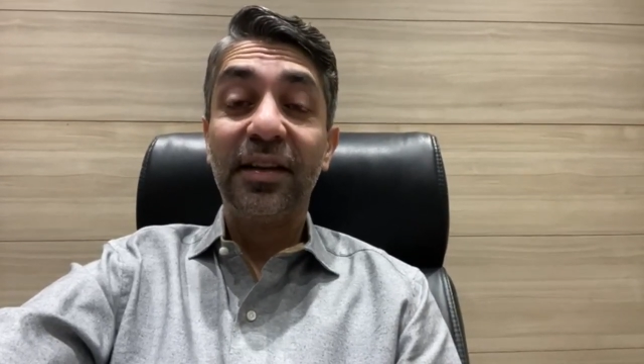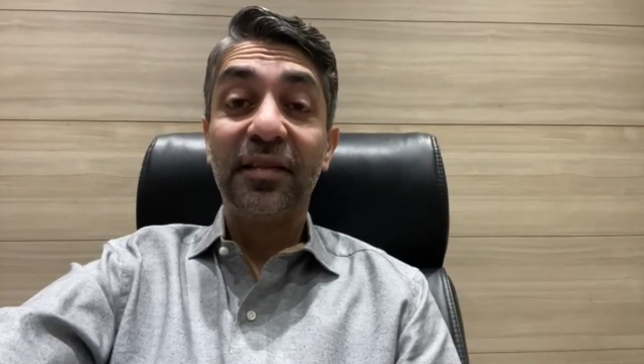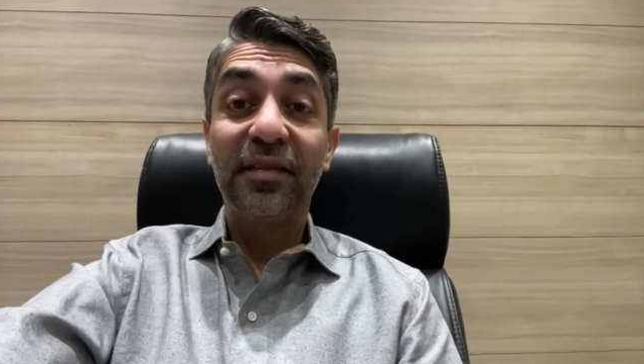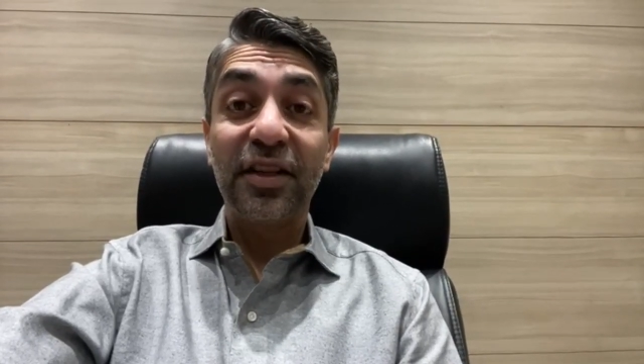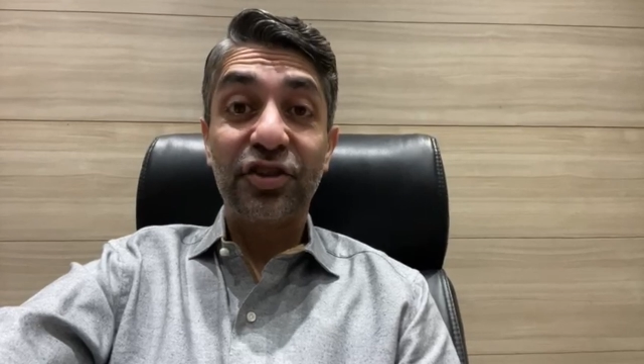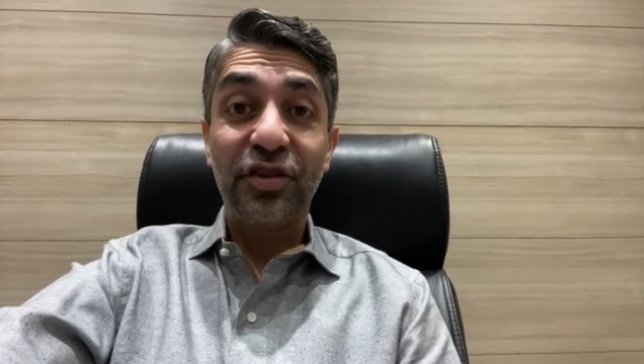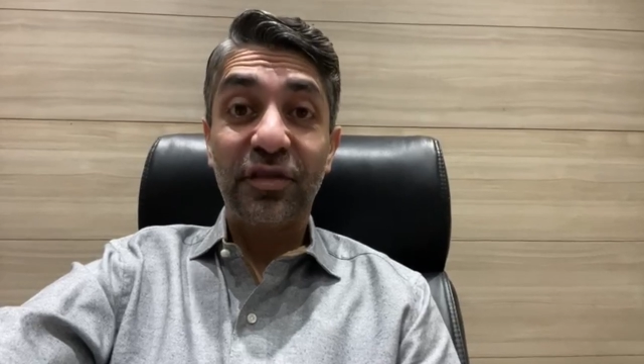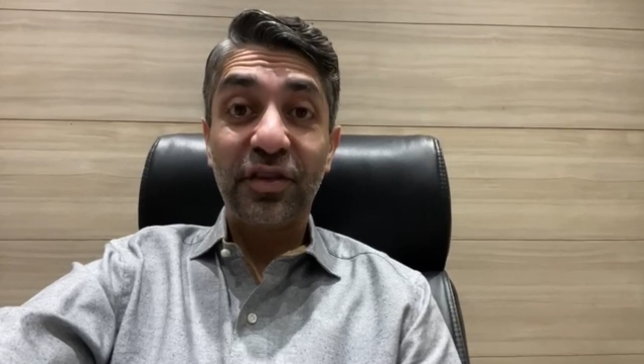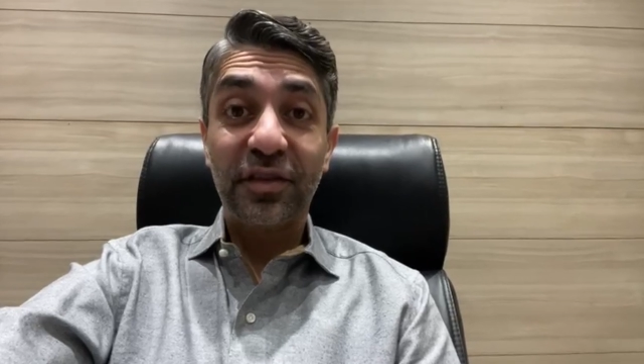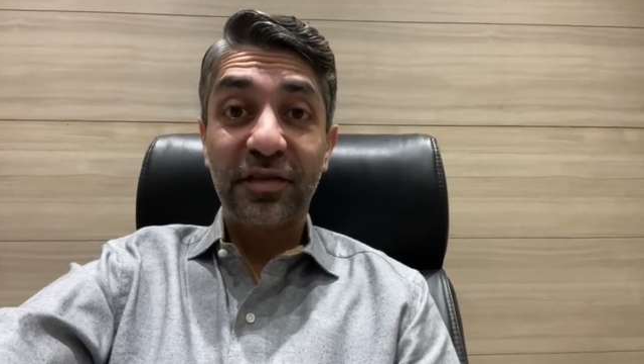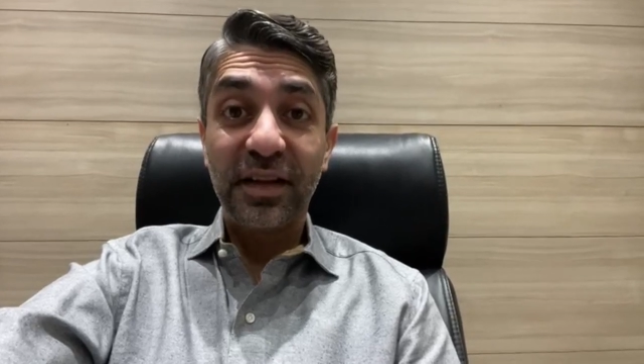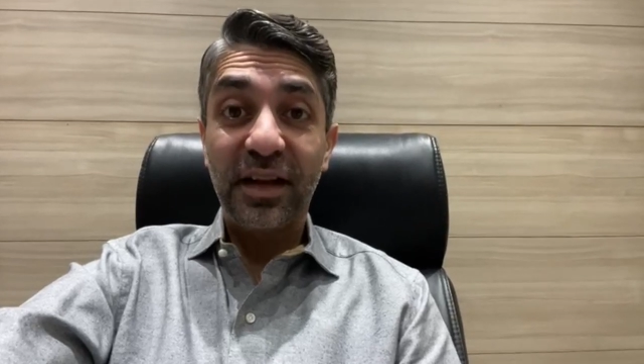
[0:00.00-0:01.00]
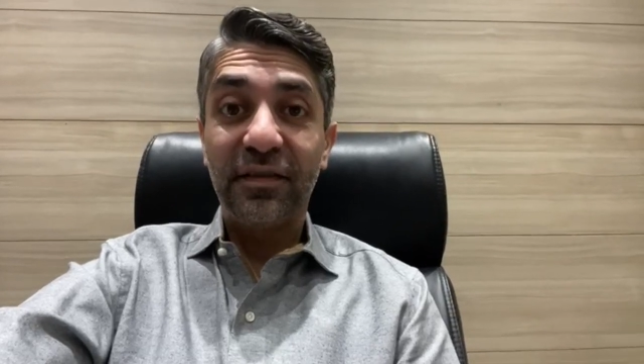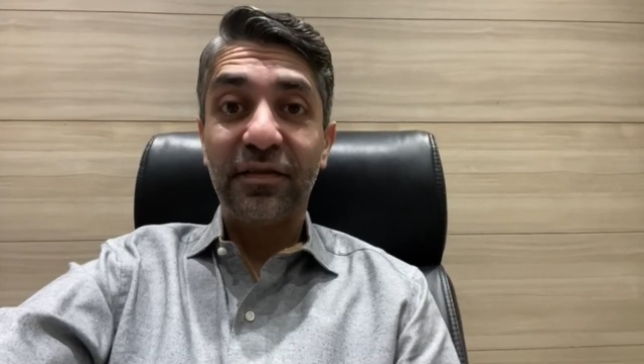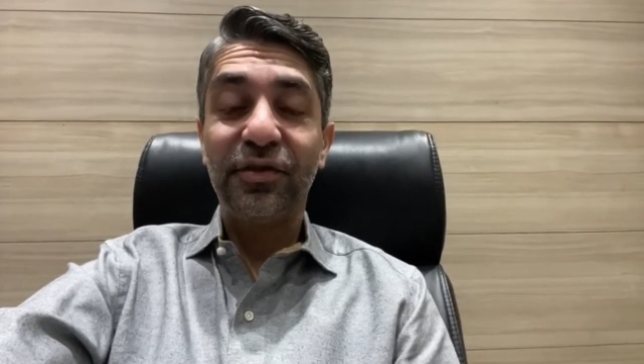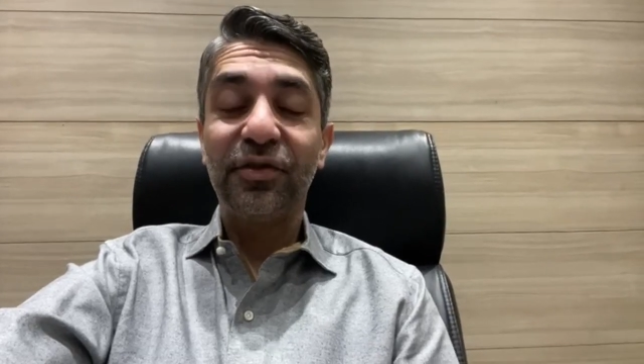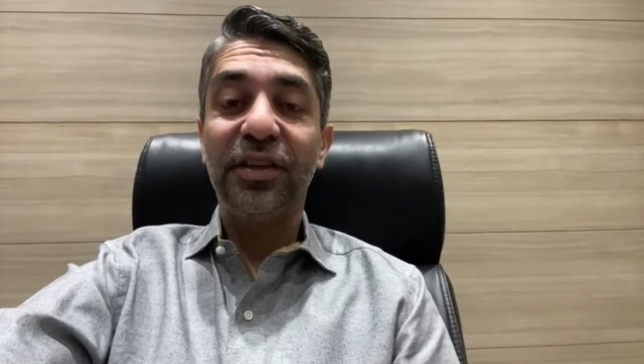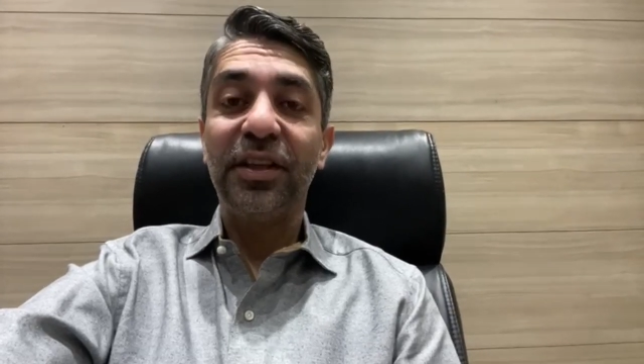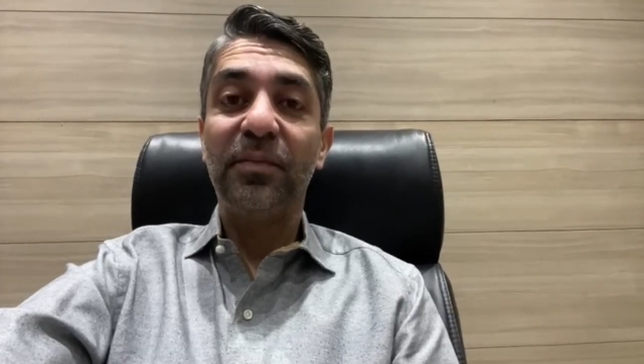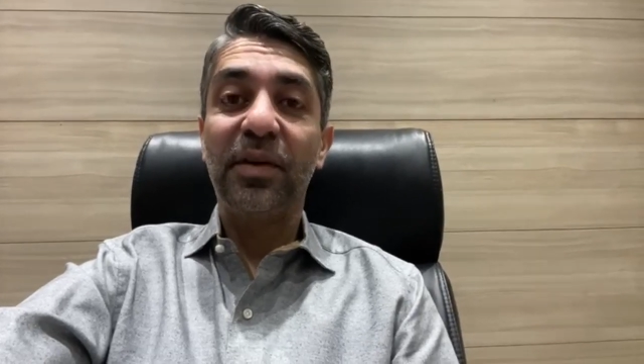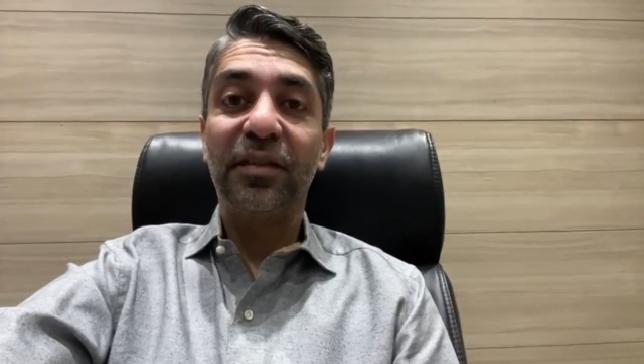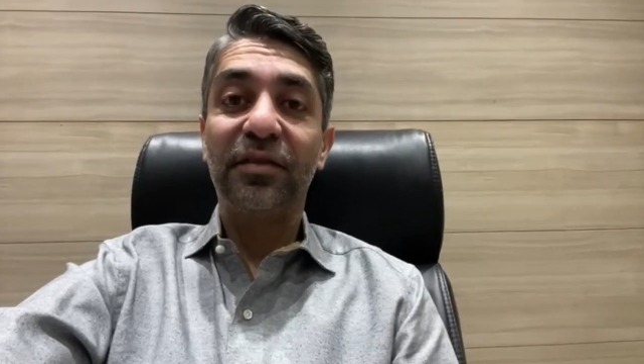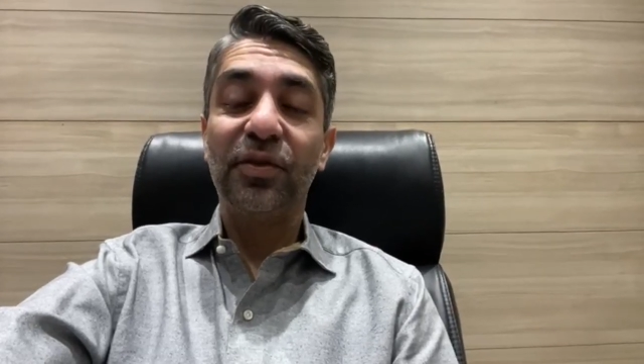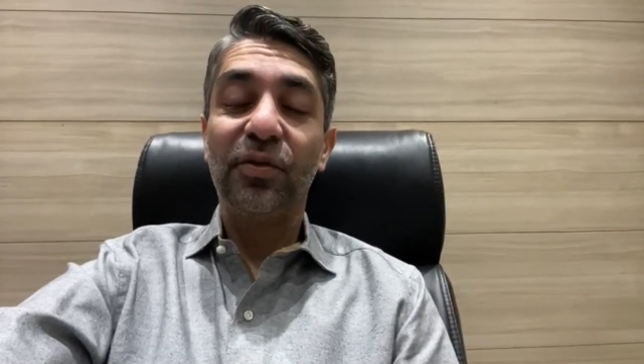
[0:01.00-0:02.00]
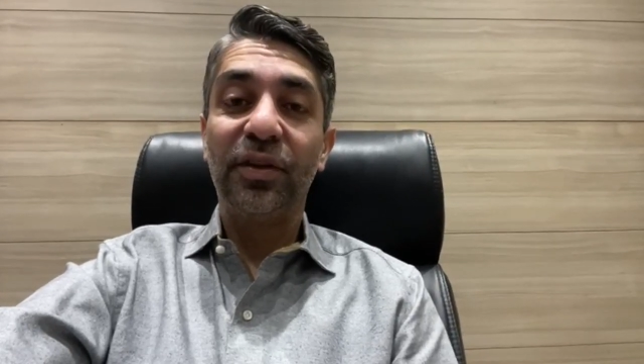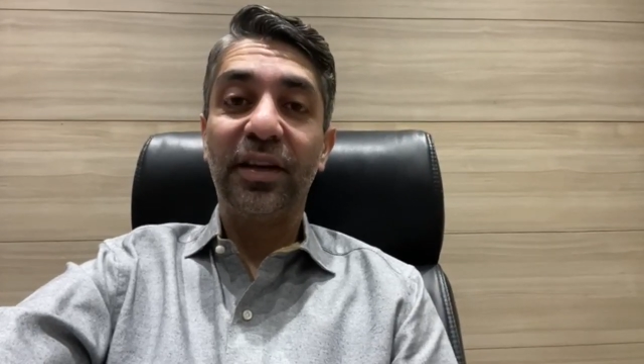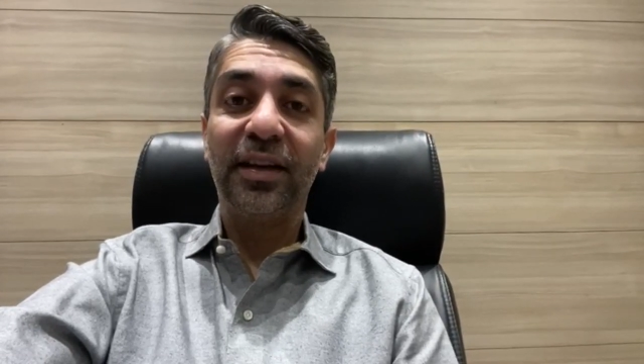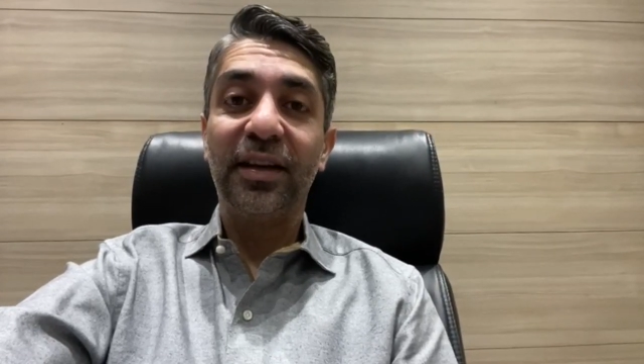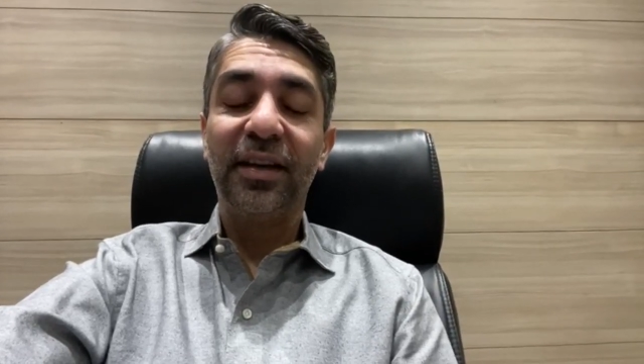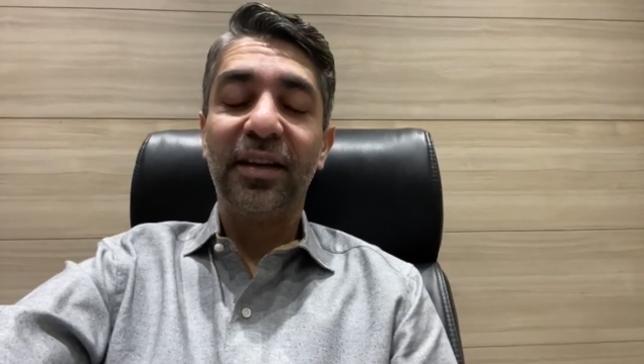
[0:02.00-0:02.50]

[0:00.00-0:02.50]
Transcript: such as yourself to keep us going